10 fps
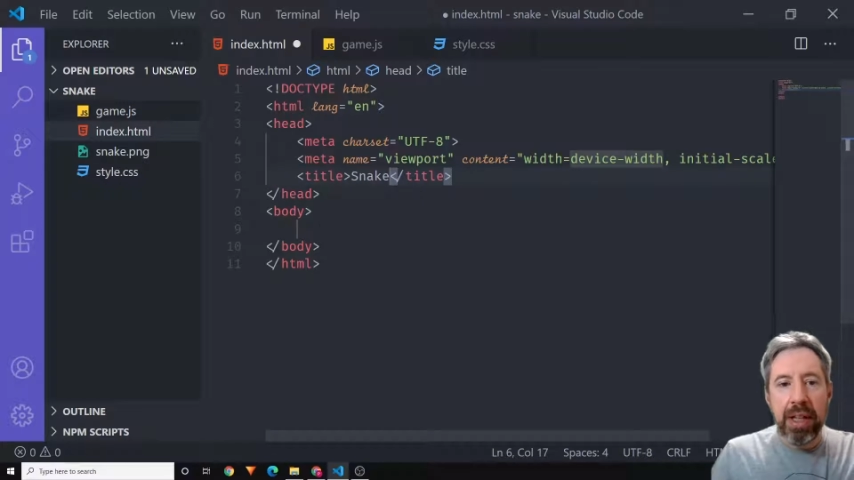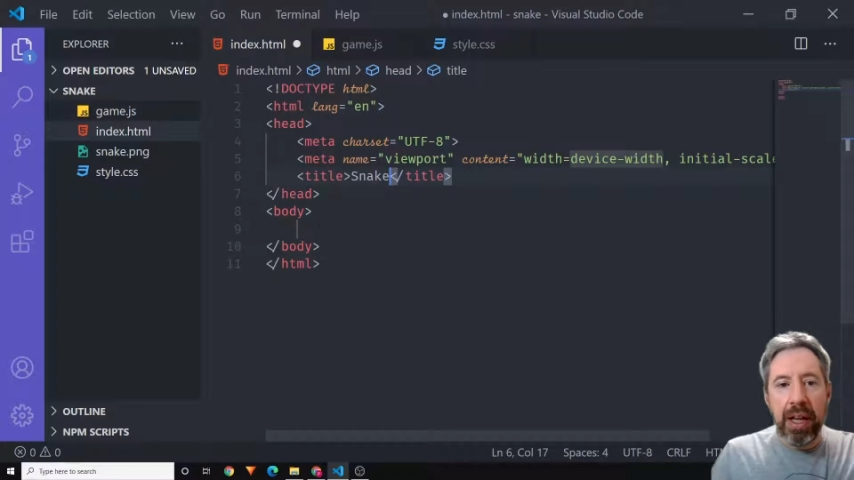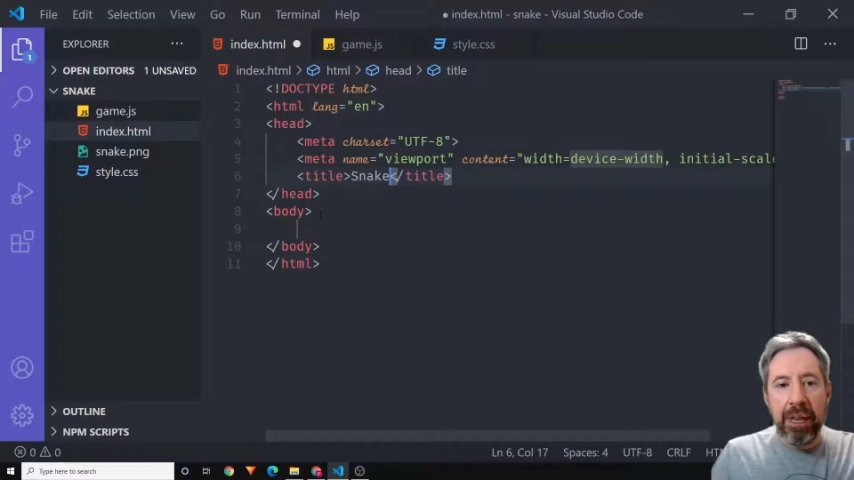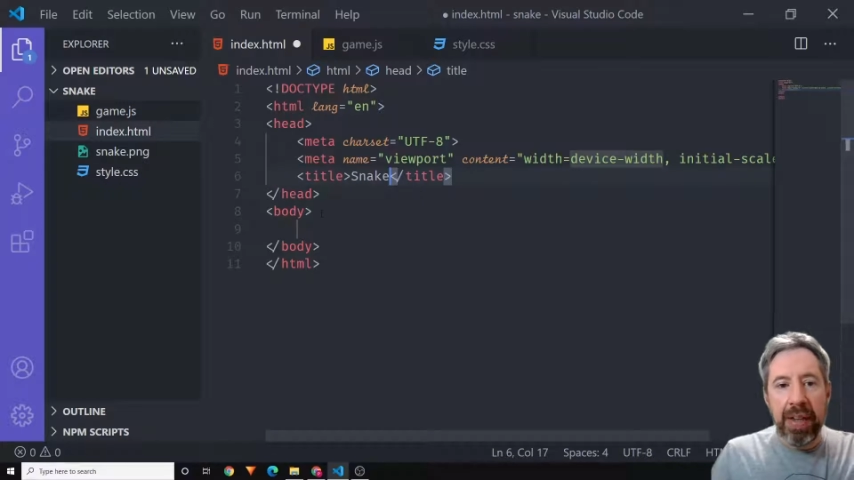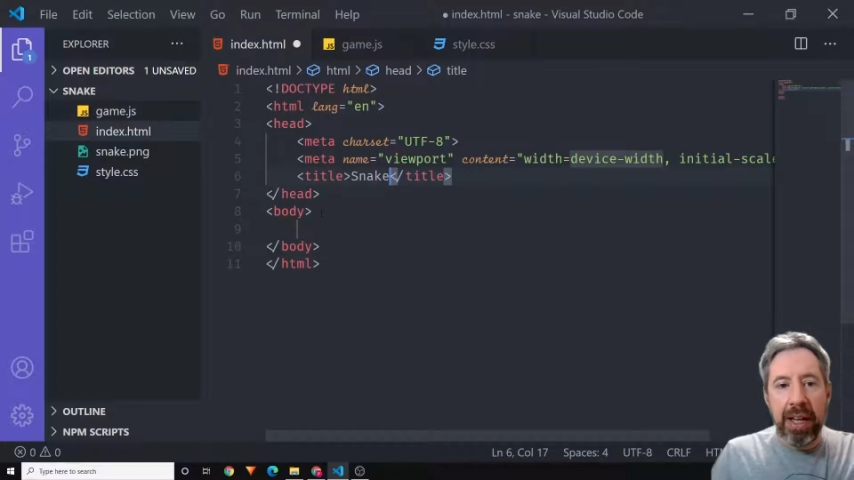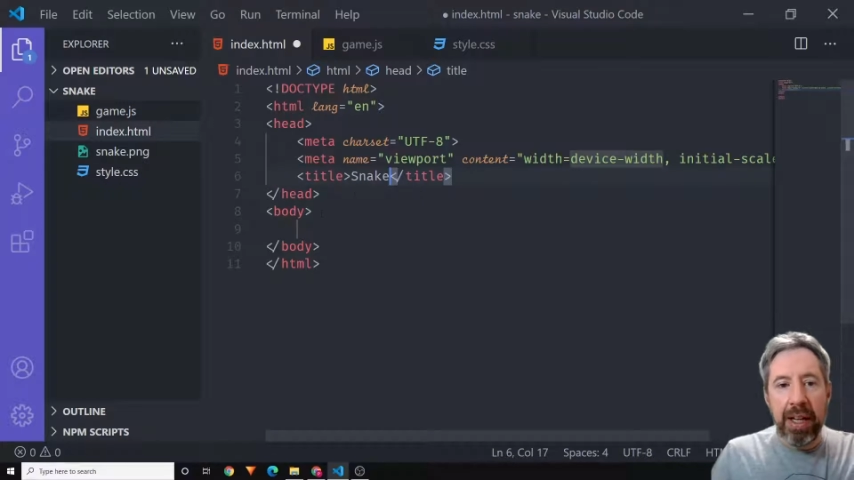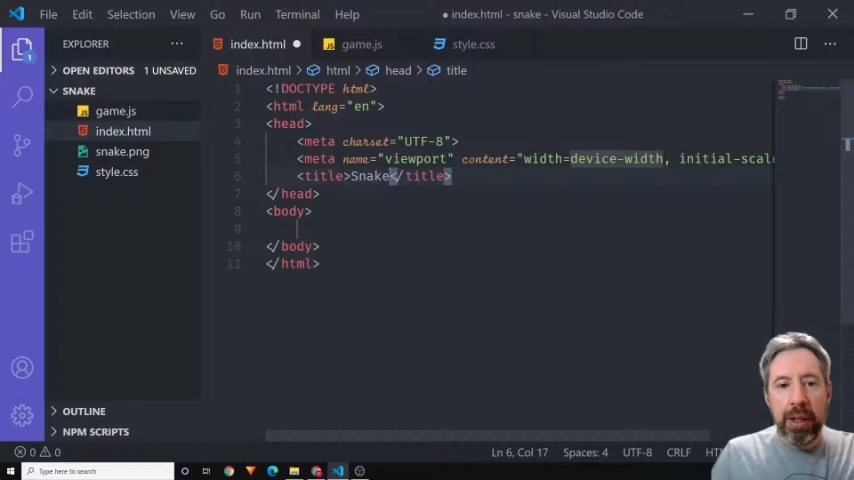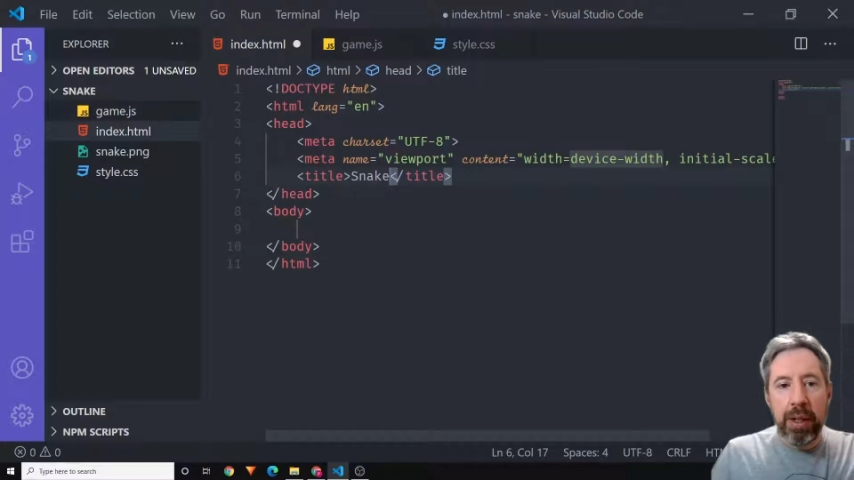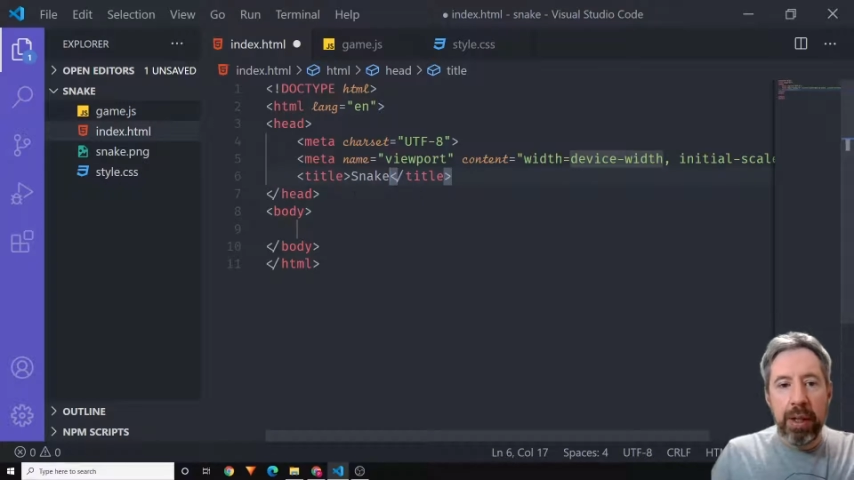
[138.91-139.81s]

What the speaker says: and then